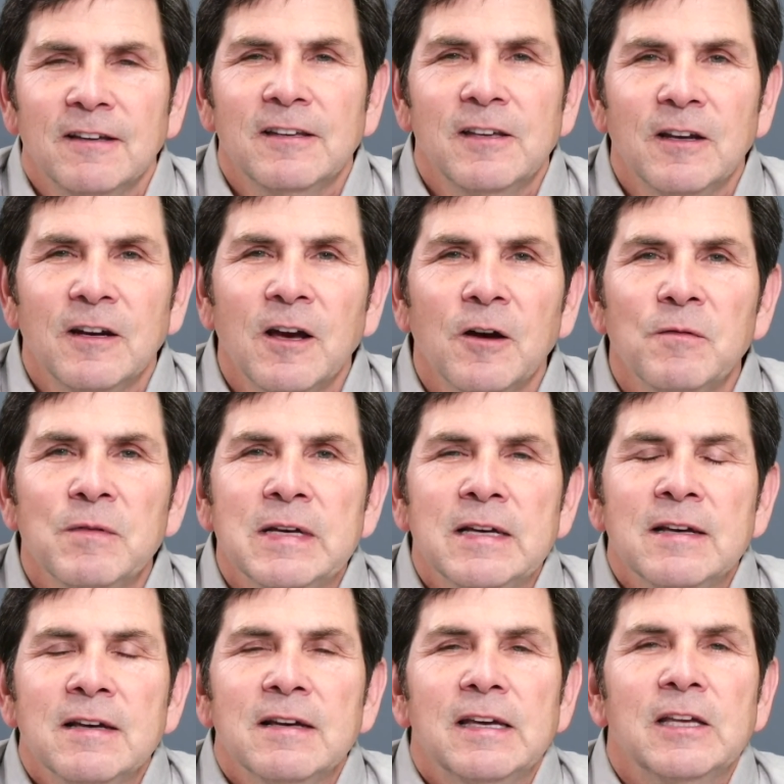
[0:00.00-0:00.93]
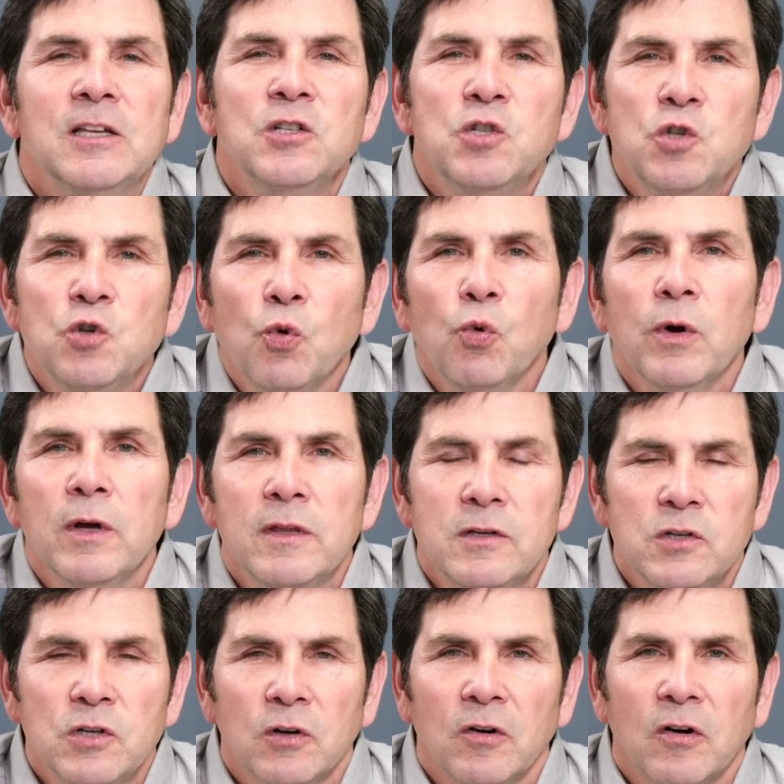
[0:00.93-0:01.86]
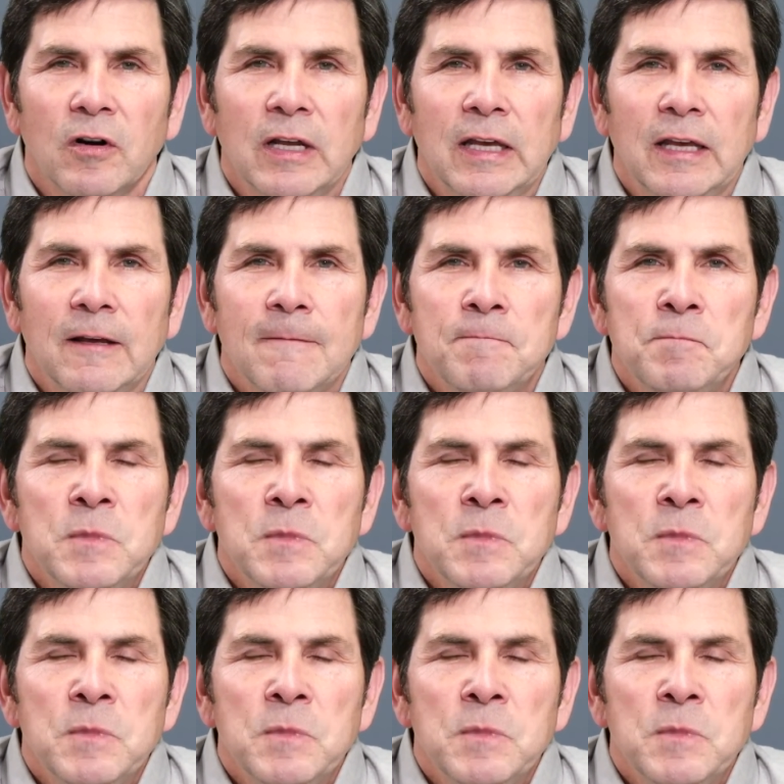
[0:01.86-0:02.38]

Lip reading: you know. Enjoy the journey.